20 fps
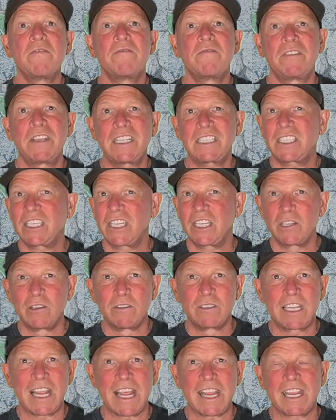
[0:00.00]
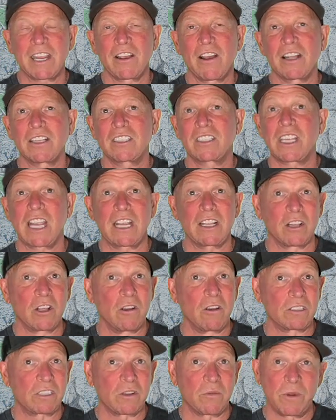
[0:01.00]
VCU taking on St.
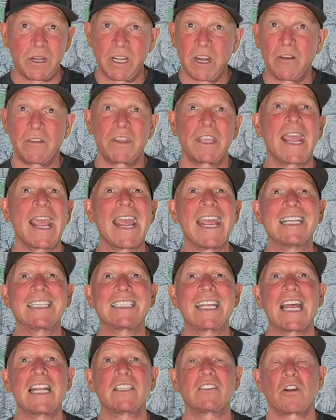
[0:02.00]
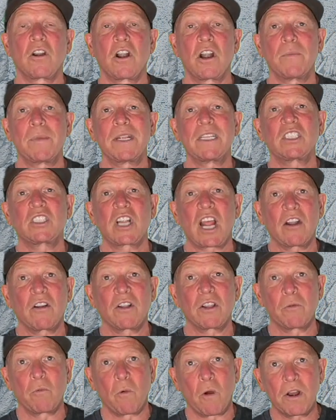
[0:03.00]
Louis, and we know the A10 tournament,
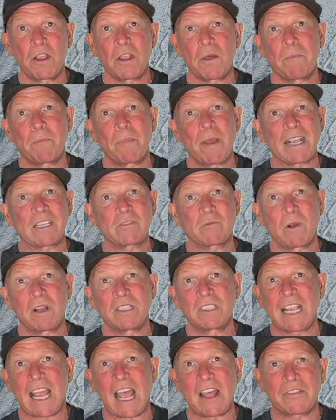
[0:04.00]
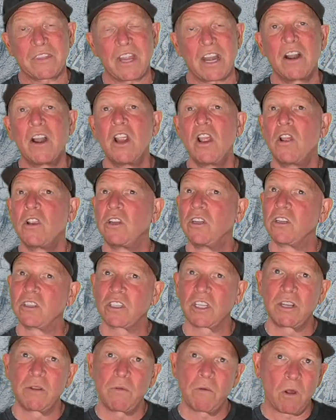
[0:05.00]
generally one of the best ones ones out there.
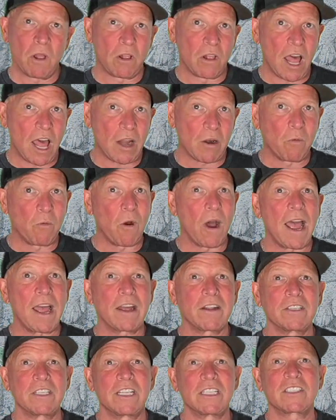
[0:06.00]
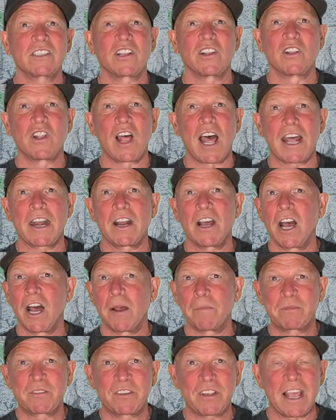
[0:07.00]
Usually a lot of wildness, a lot of
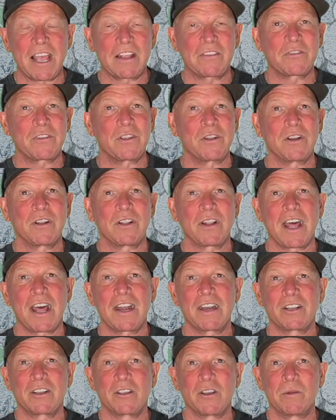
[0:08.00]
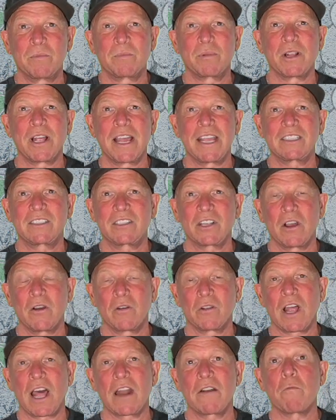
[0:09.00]
upsets, and a lot of good play.
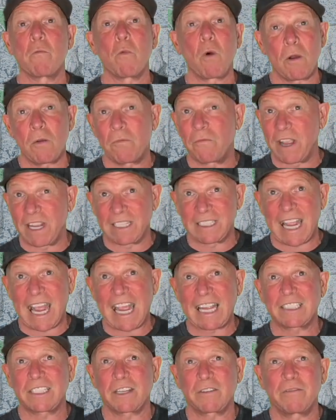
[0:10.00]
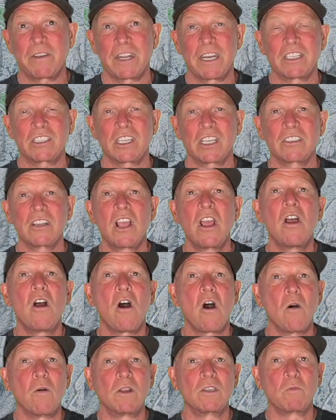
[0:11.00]
So a lot of fantastic finishes.
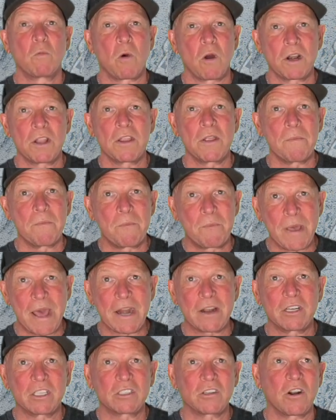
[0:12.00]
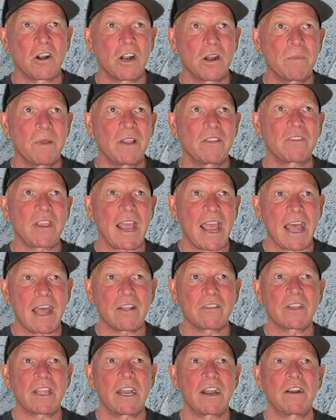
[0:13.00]
Always one of the better tournaments
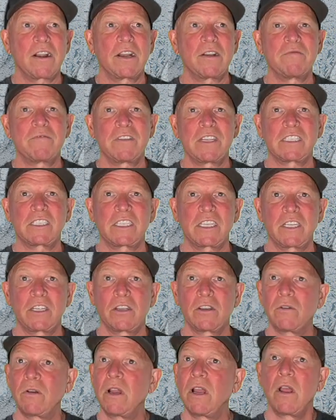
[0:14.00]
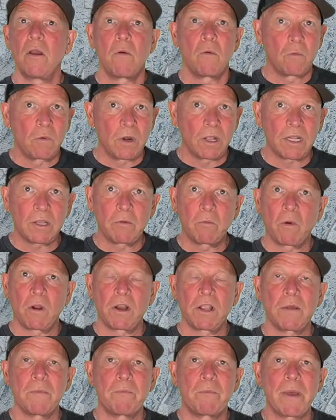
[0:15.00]
out there. And VCU, really one
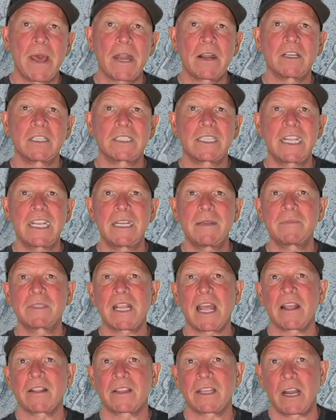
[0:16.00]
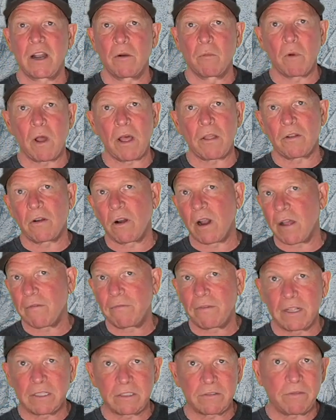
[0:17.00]
of the better teams out there. And while their
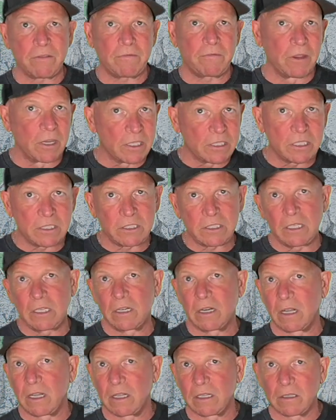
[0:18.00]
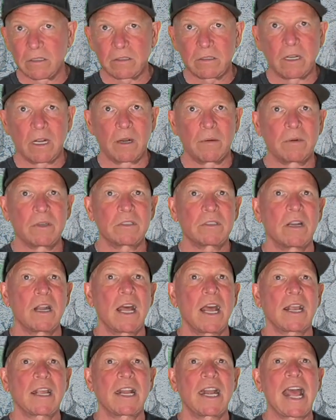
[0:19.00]
offensive efficiency and all those numbers are
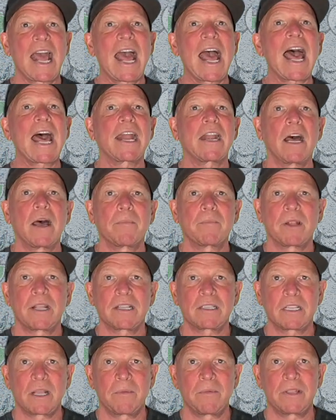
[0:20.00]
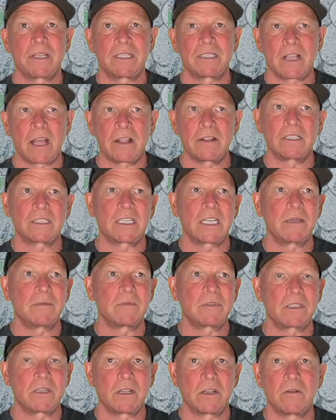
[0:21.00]
not going to add up like some of these other
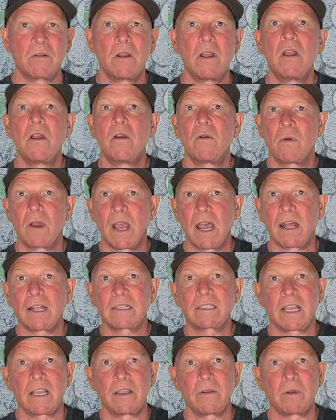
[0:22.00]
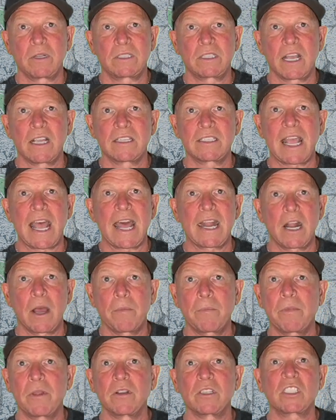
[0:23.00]
teams do, well, I'll tell you what does add
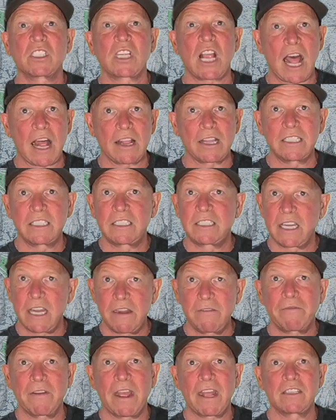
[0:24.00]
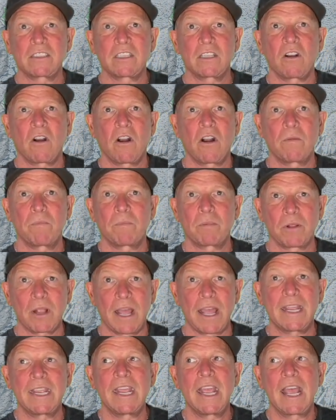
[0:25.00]
up. Their solid defense and hard
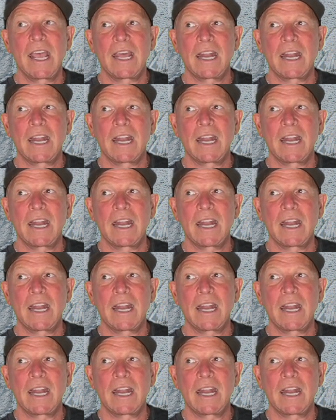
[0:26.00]
play.